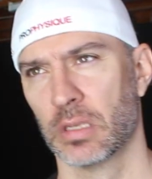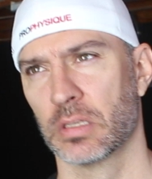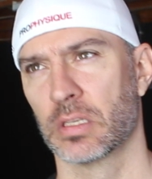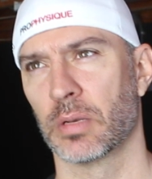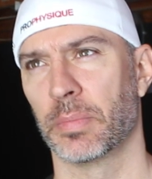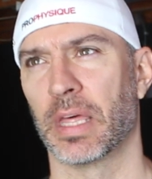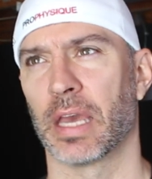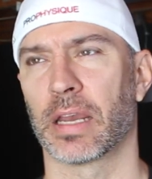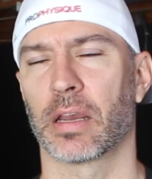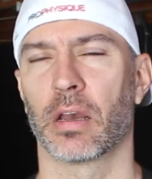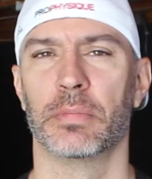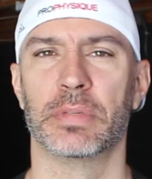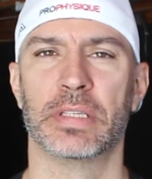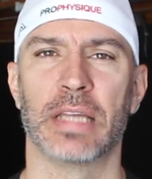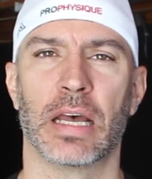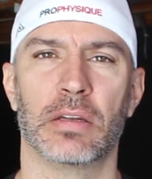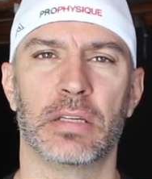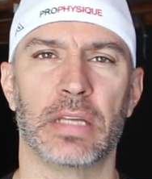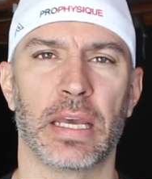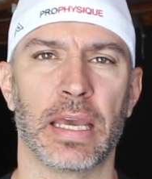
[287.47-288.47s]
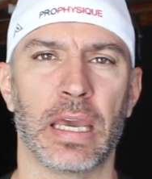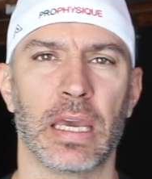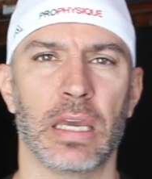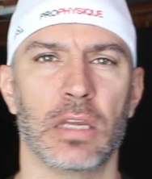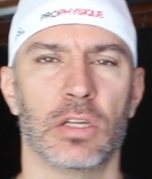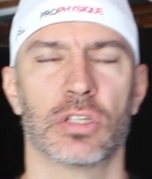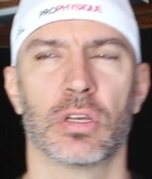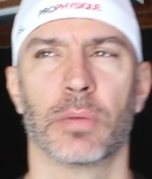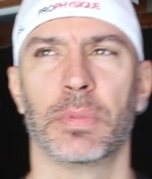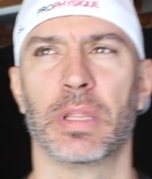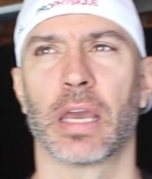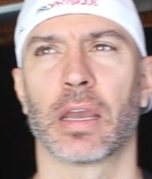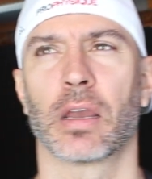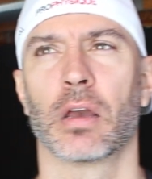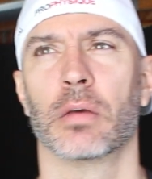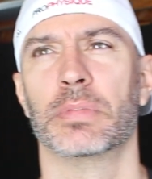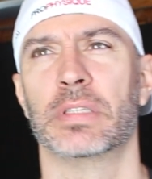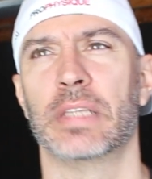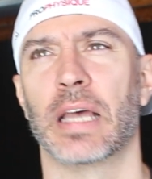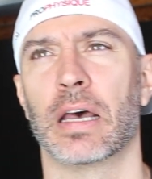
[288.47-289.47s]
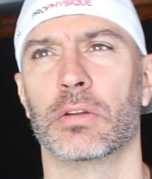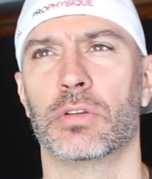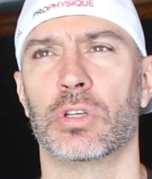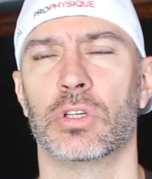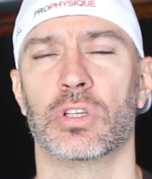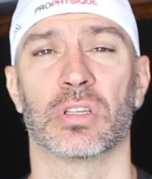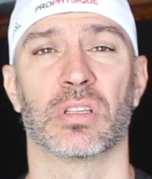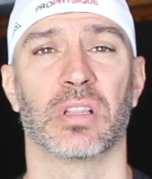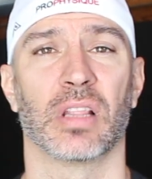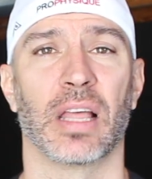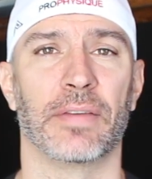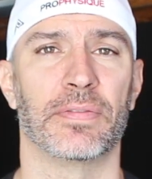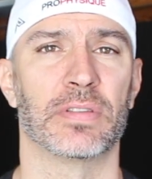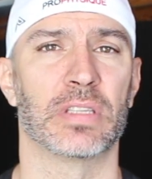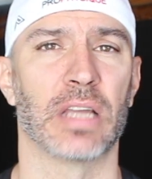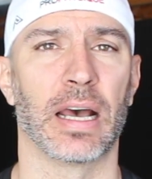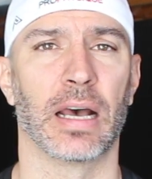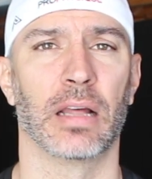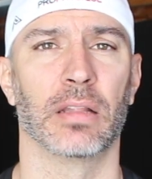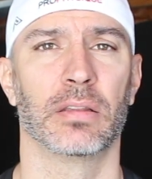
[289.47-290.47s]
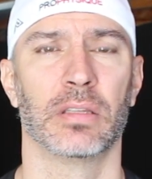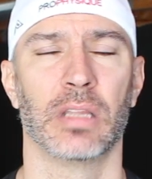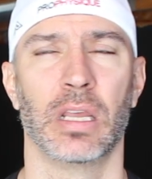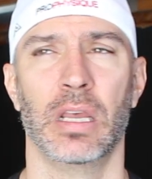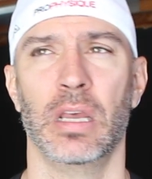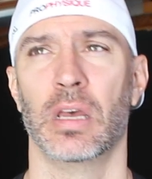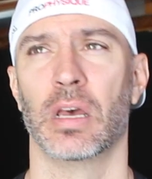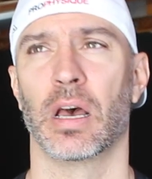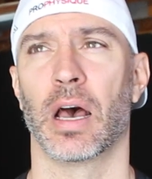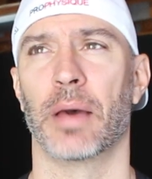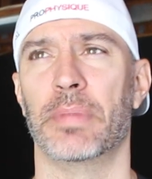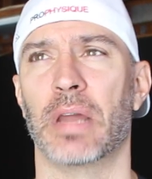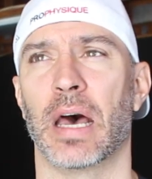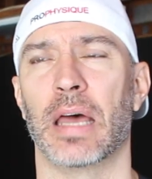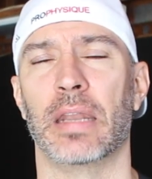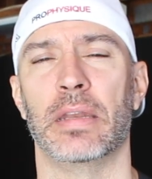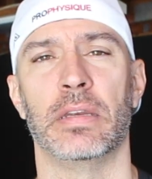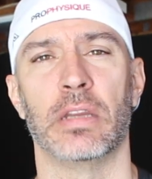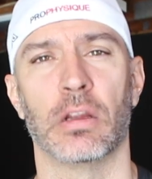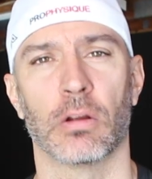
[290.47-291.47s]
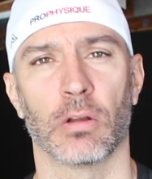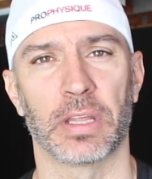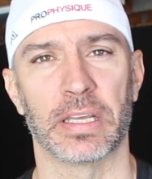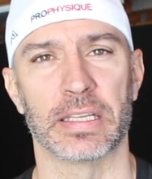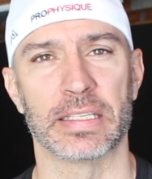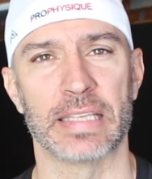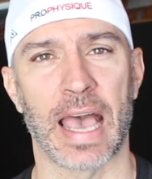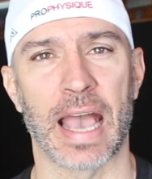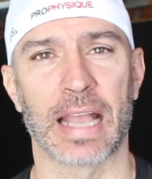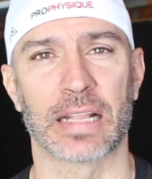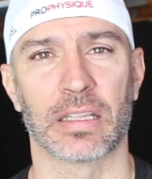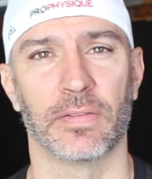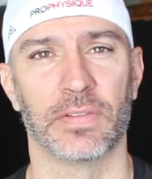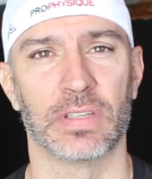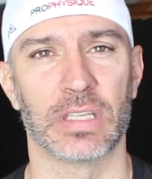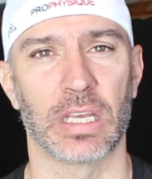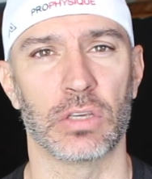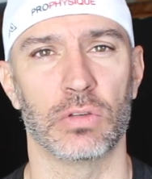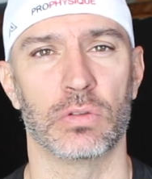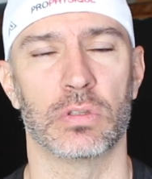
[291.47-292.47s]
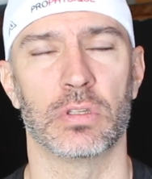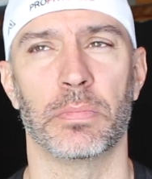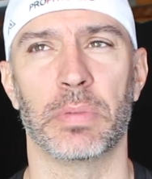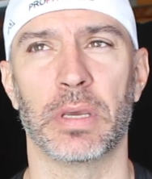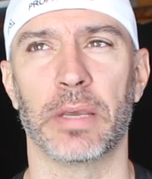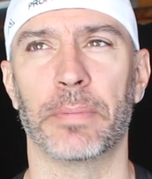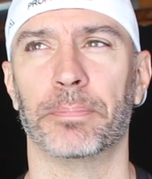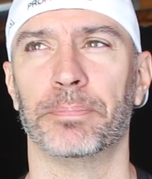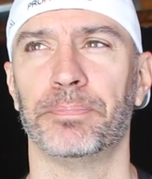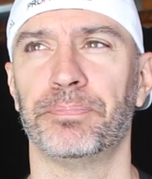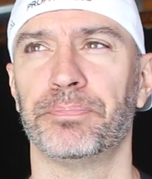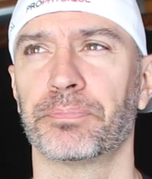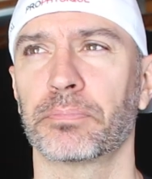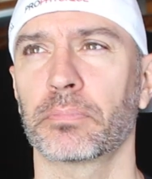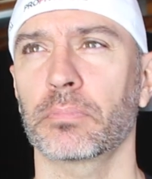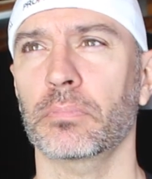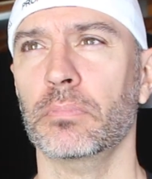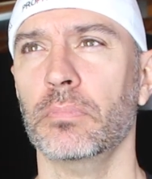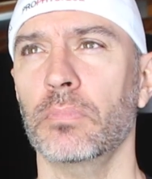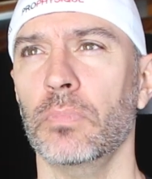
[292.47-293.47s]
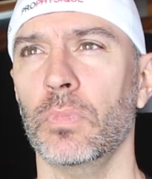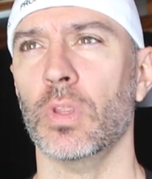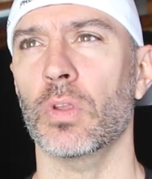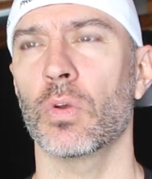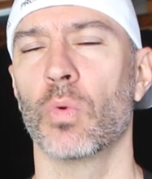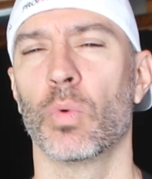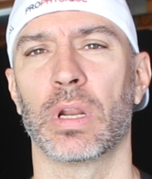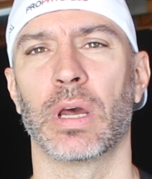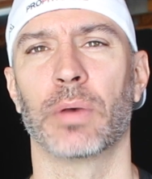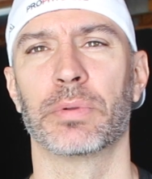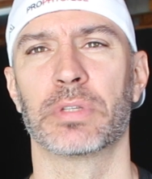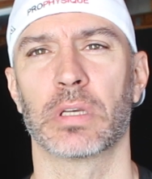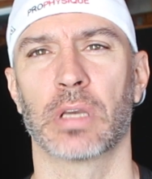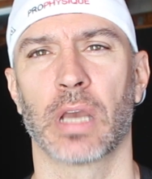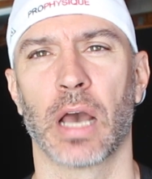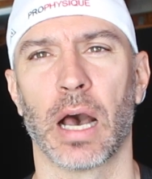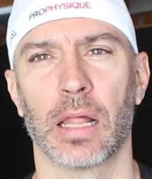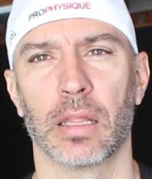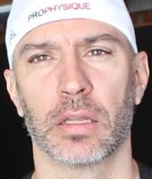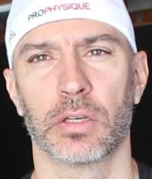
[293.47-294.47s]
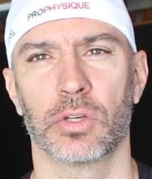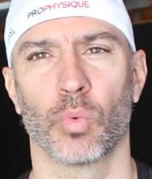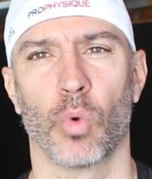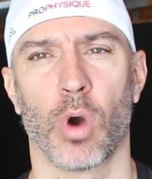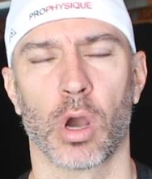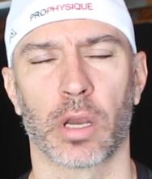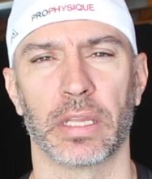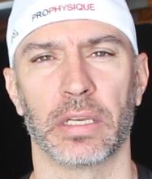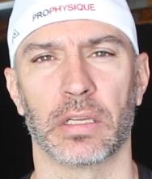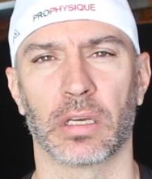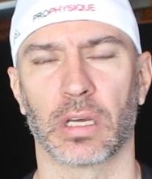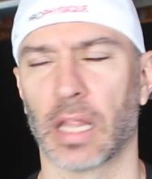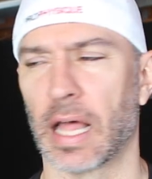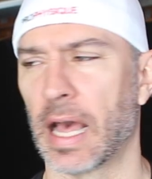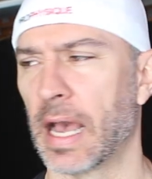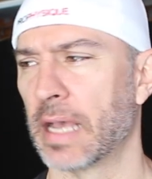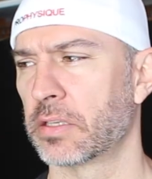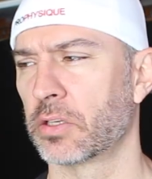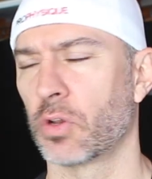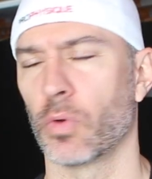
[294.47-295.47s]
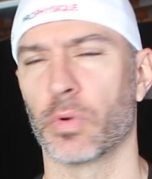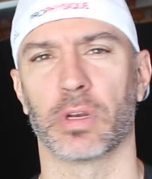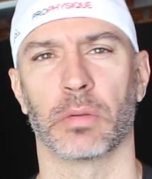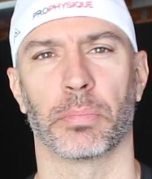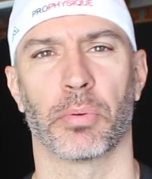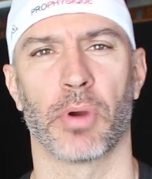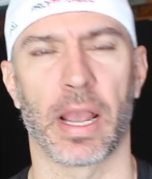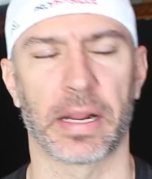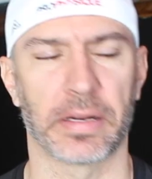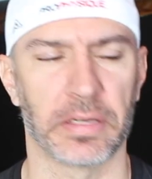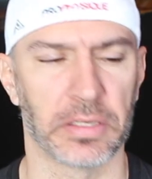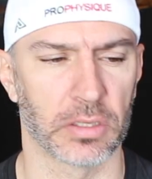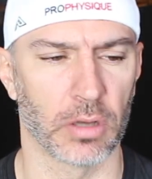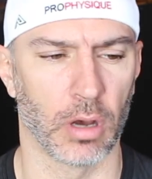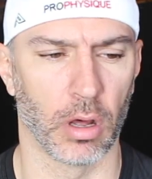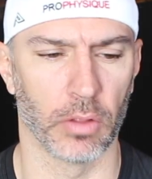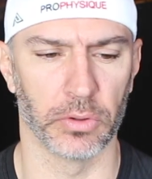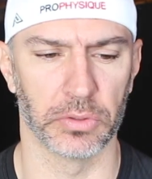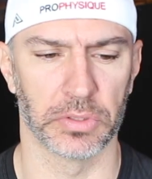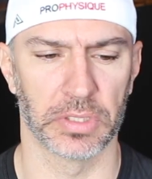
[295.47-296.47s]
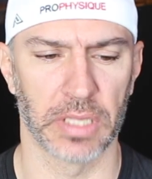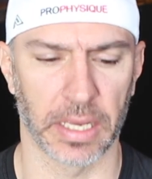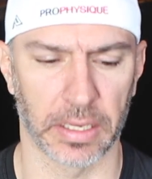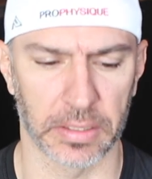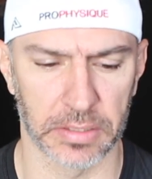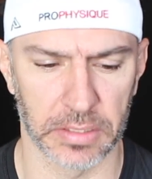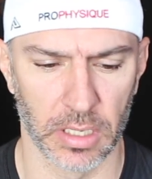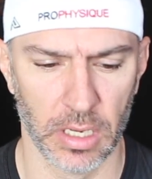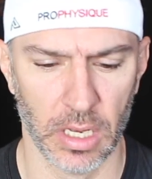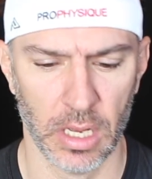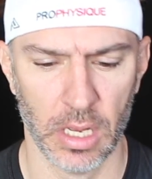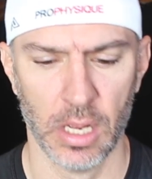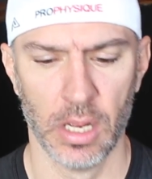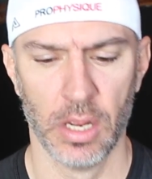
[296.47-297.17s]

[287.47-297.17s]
Some of that comes down to age, some of that comes down to just lifestyle. I'm not nearly as active as I used to be when I was in college, walking to class, going to practice, all those things.